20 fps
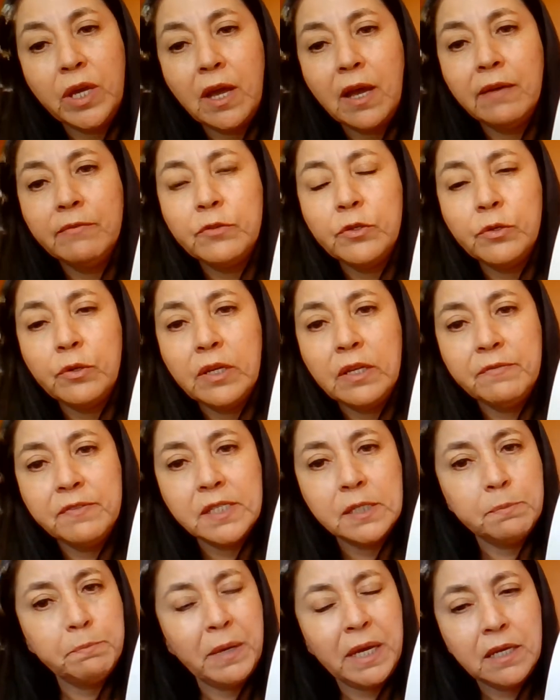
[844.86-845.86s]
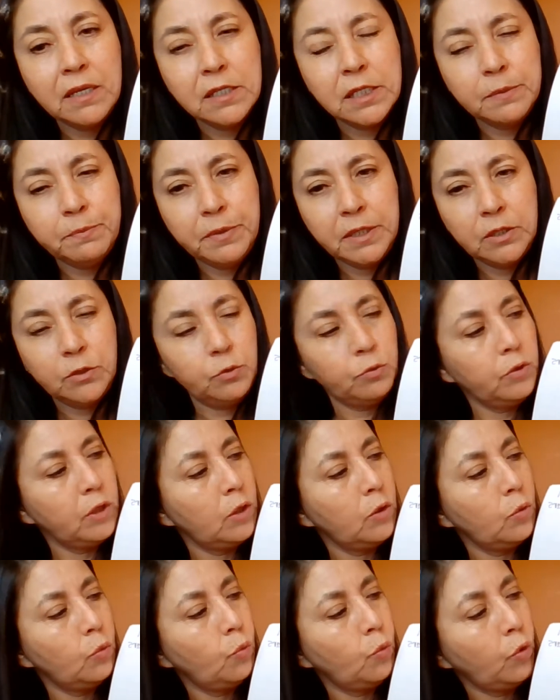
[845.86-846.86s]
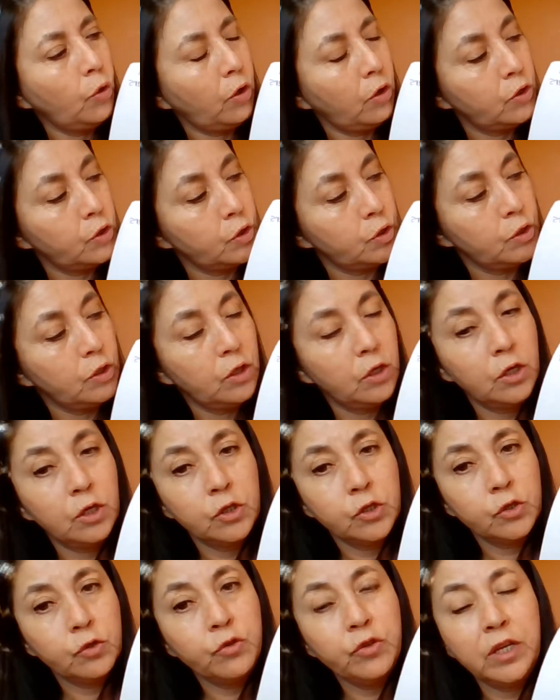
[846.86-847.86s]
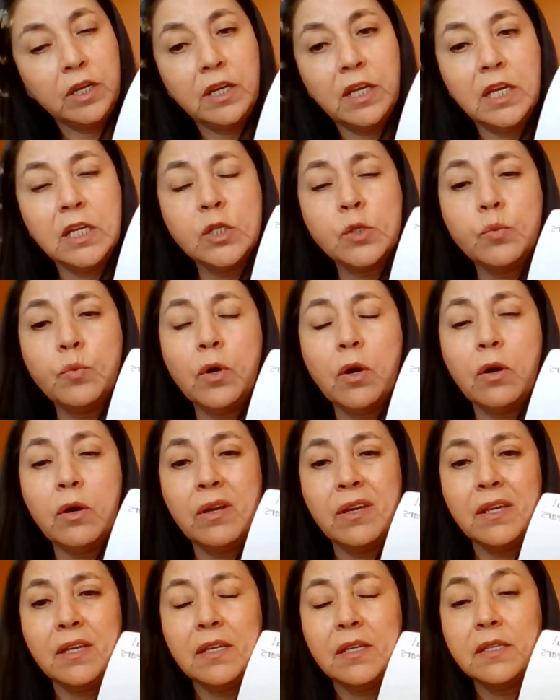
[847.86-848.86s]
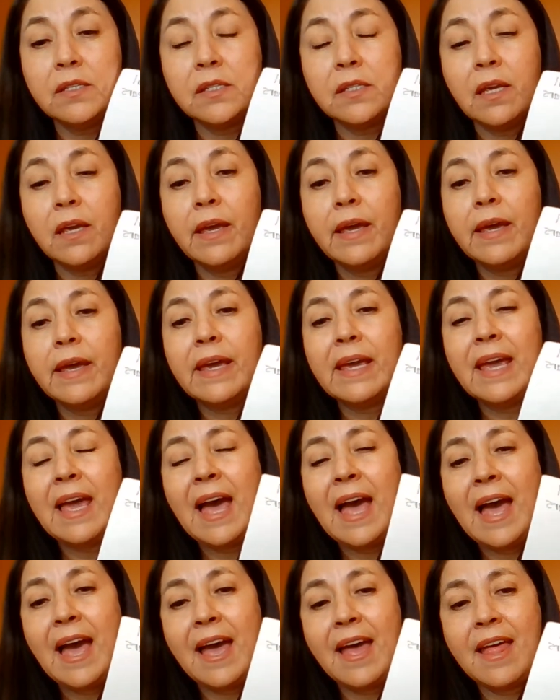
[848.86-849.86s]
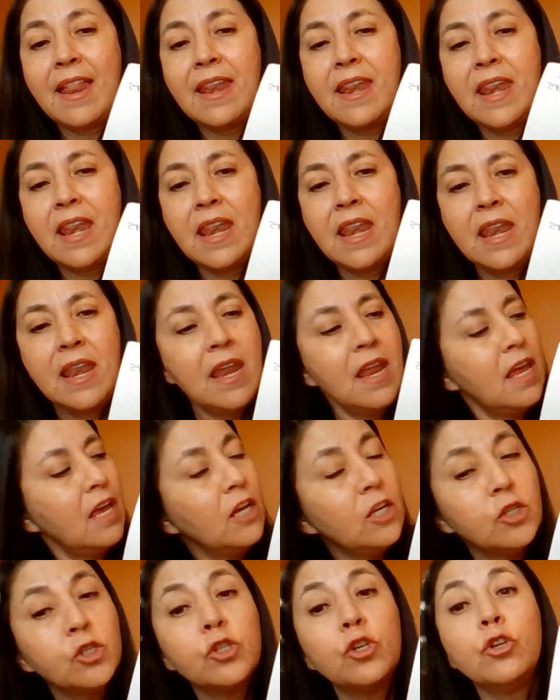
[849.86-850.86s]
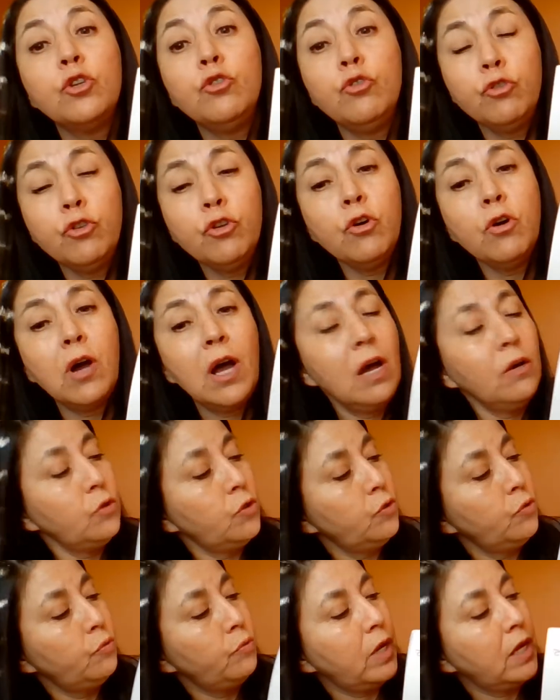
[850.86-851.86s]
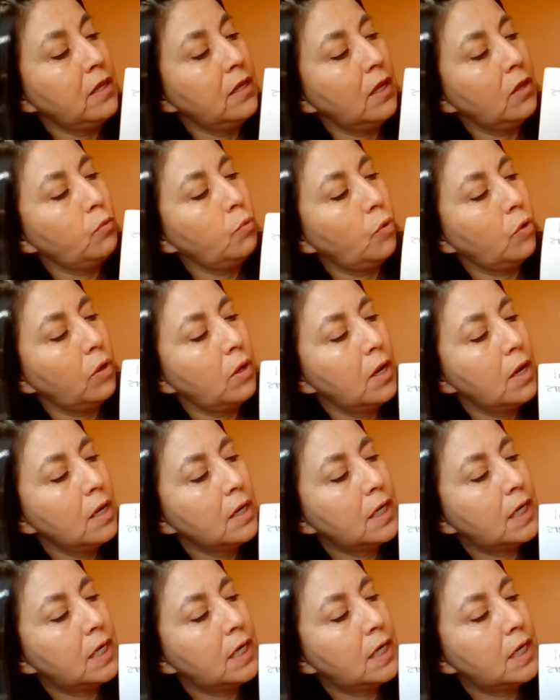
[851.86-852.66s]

we have to leave space between words. So the next word is can. So you know how to write that word.